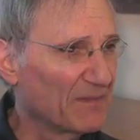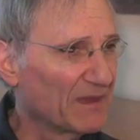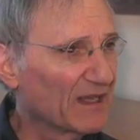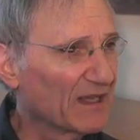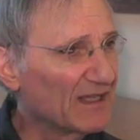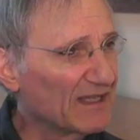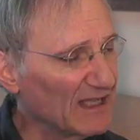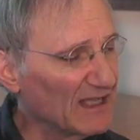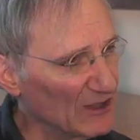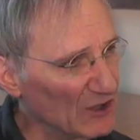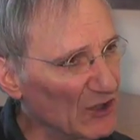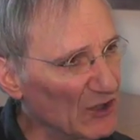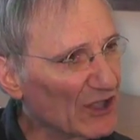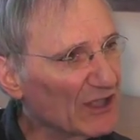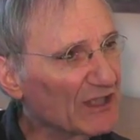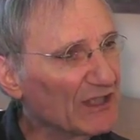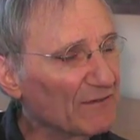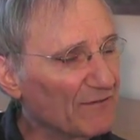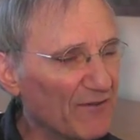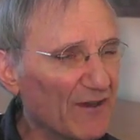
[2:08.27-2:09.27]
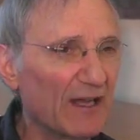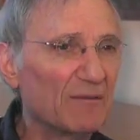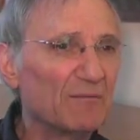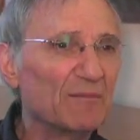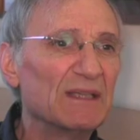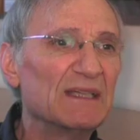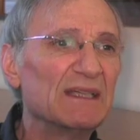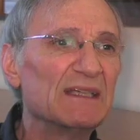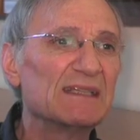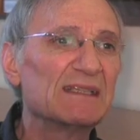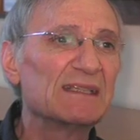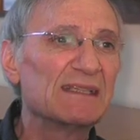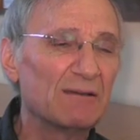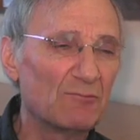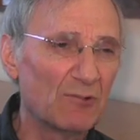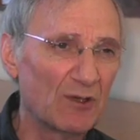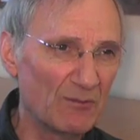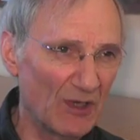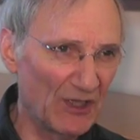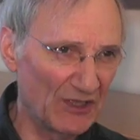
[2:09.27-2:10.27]
because he looked at families that
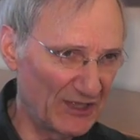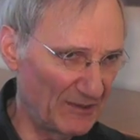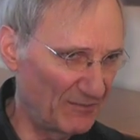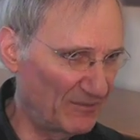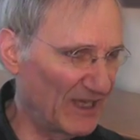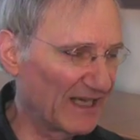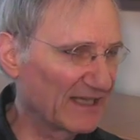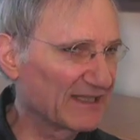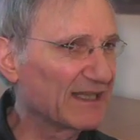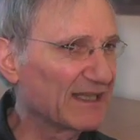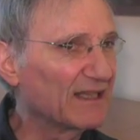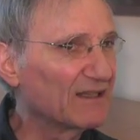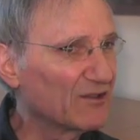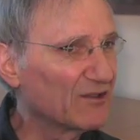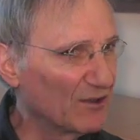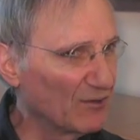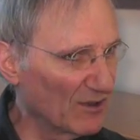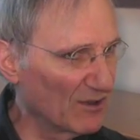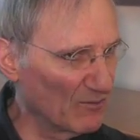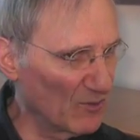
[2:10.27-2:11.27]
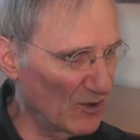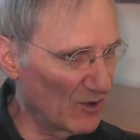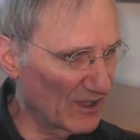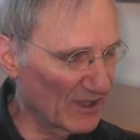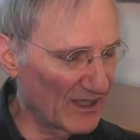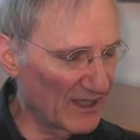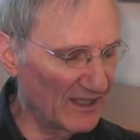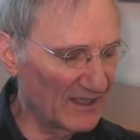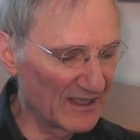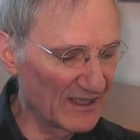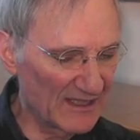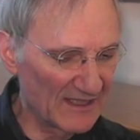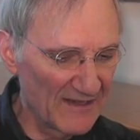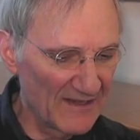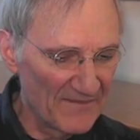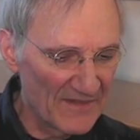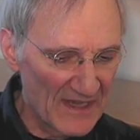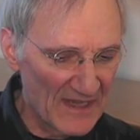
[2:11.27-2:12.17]
were multiplex, that had two or more kids.